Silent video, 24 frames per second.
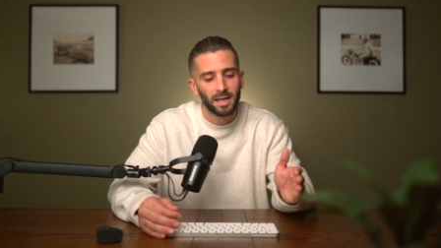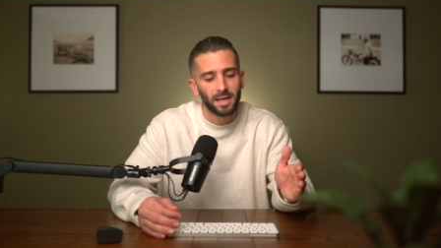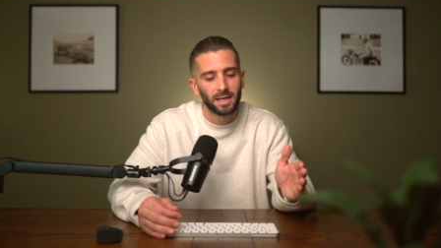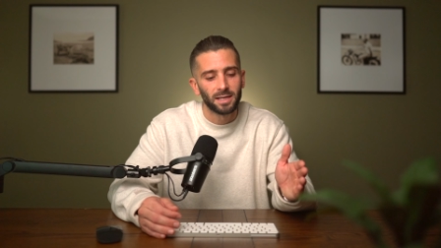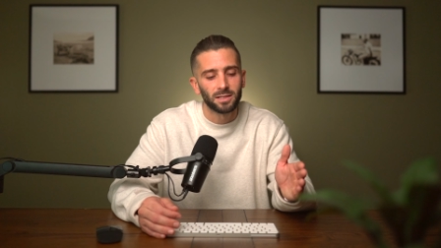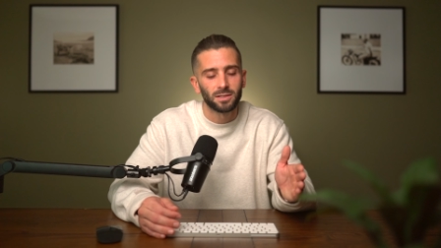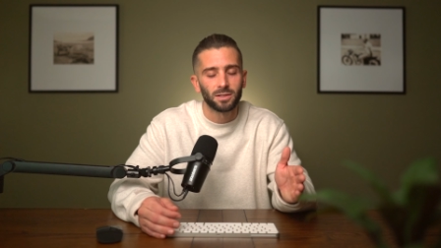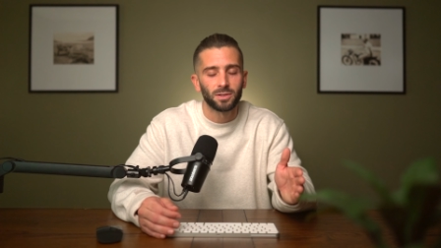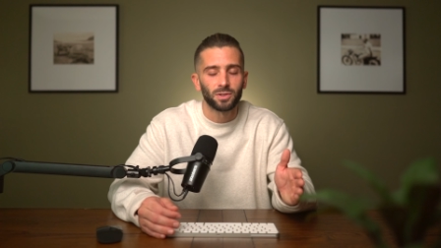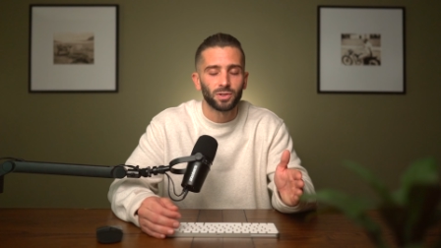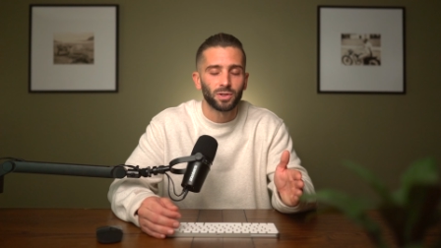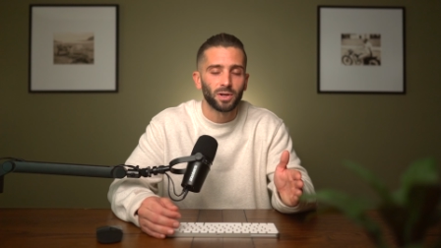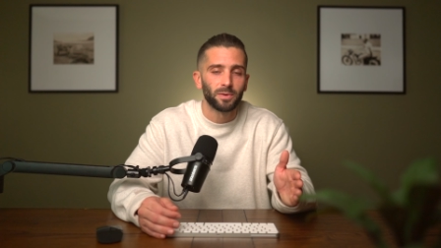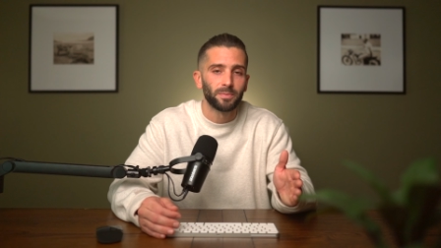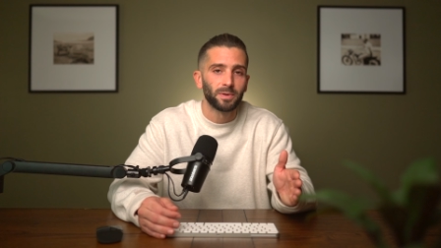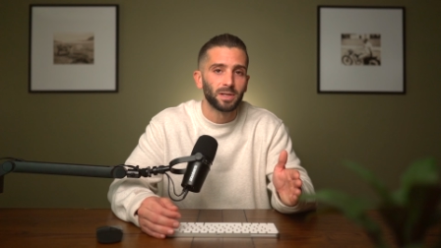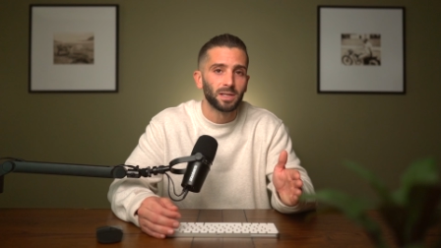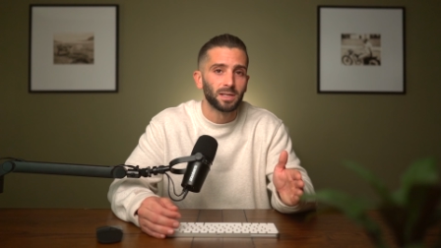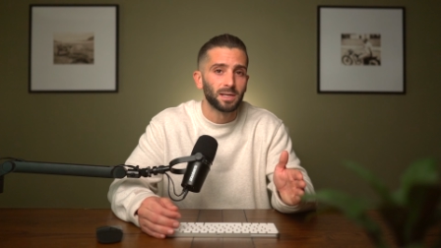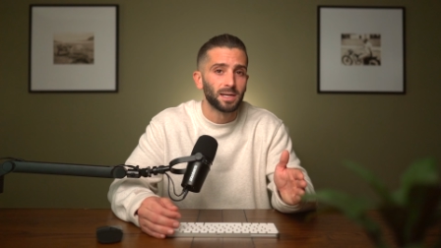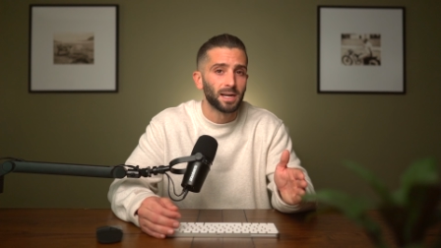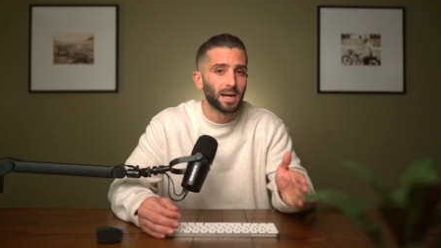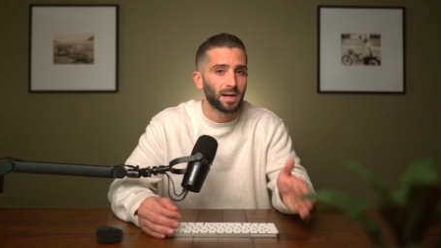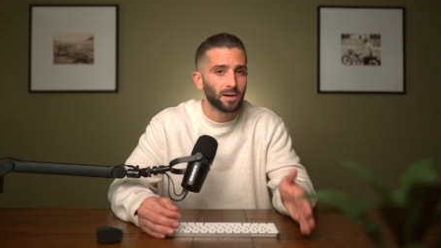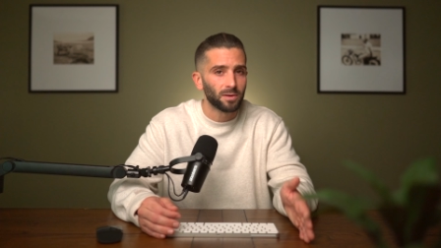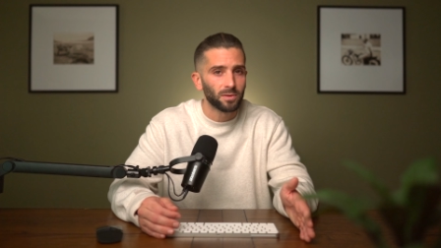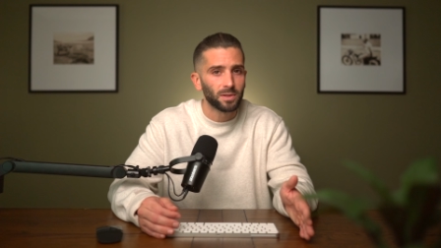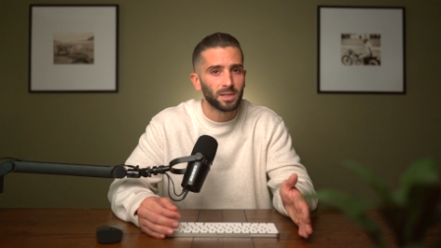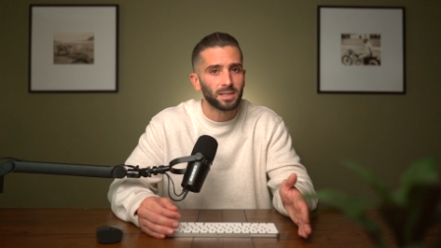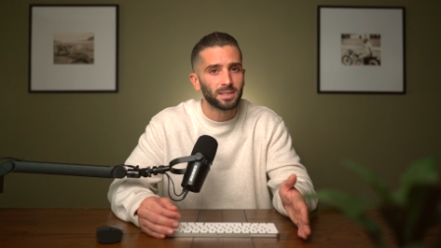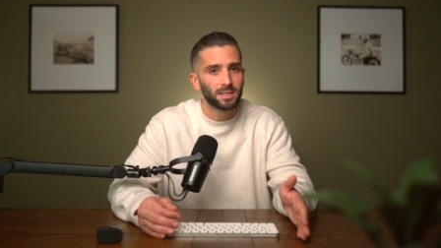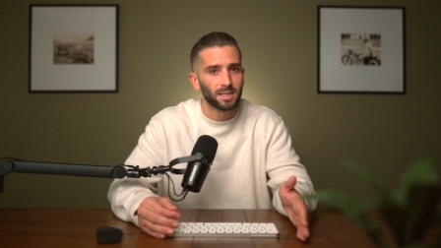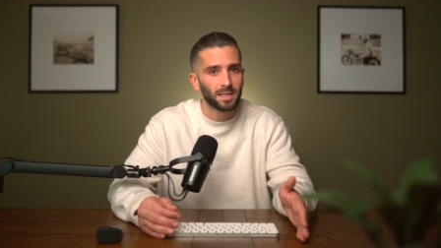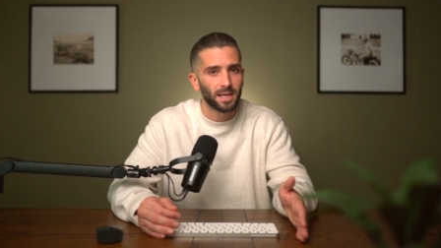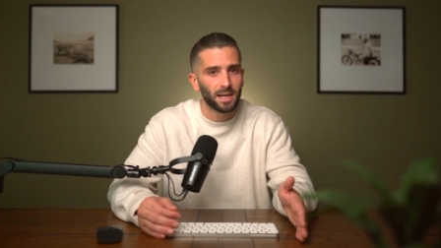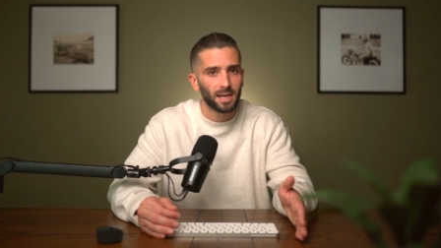it's attributed not
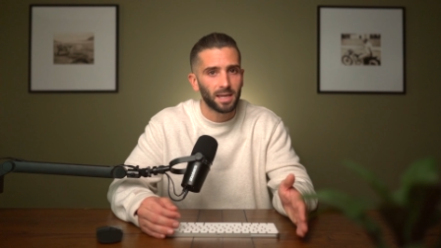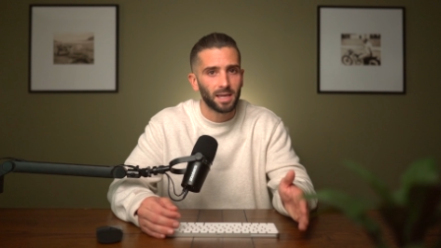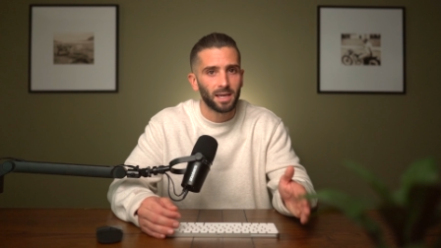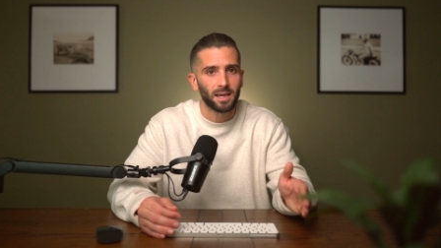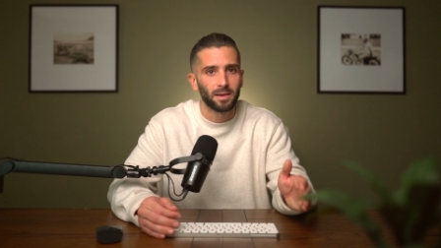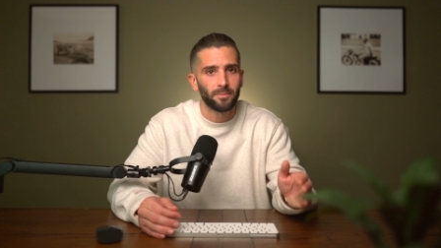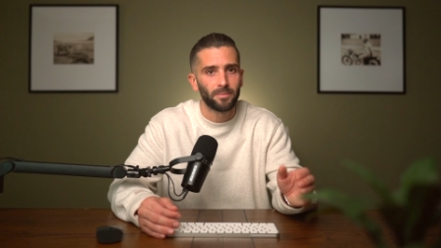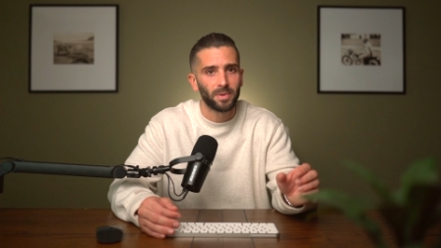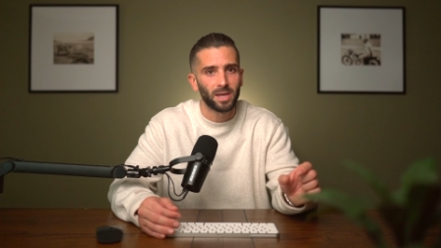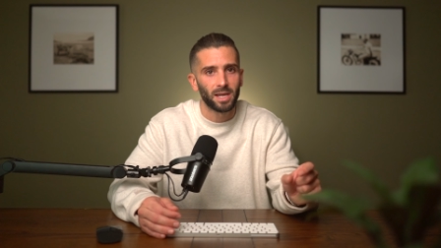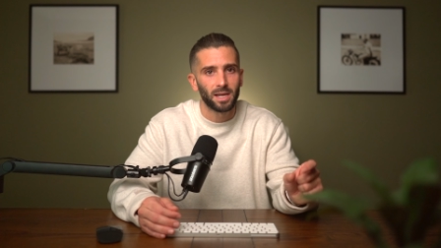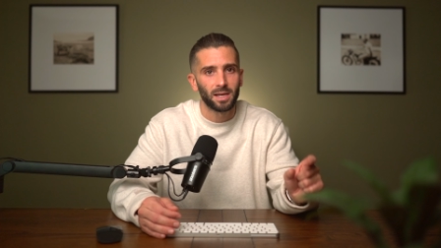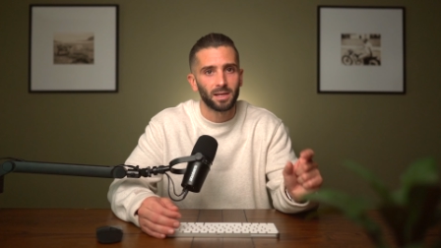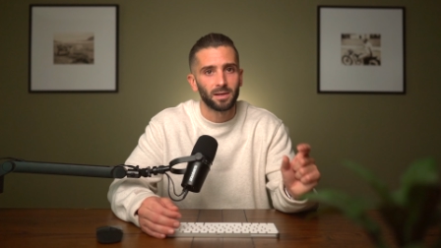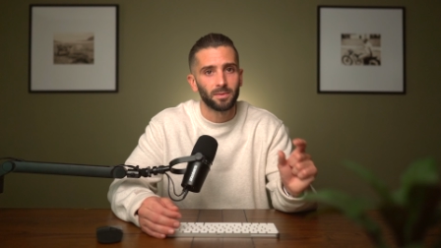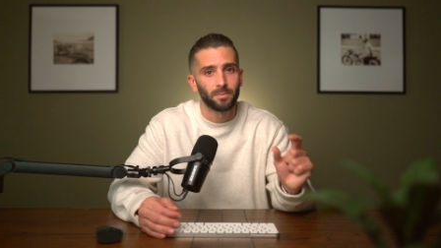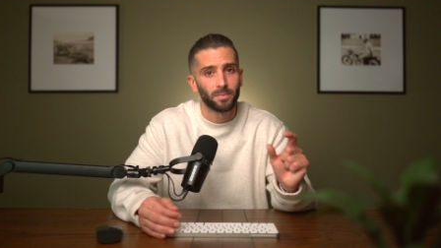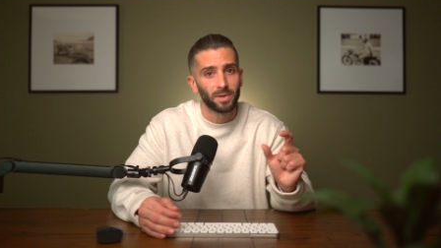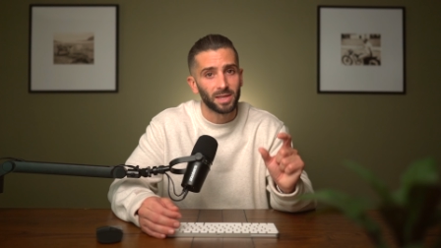only to that campaign,